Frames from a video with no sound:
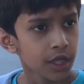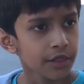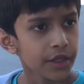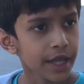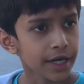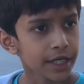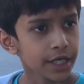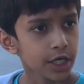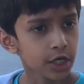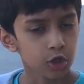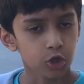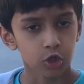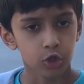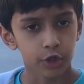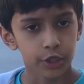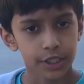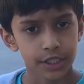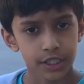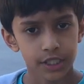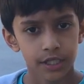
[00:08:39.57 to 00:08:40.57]
that can
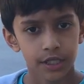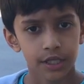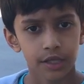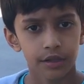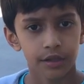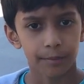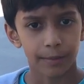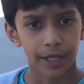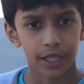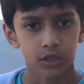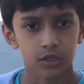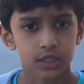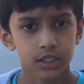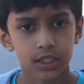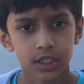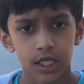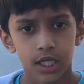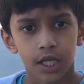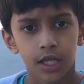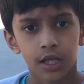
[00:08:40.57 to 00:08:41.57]
alert the
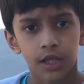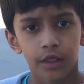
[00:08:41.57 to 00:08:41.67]
males.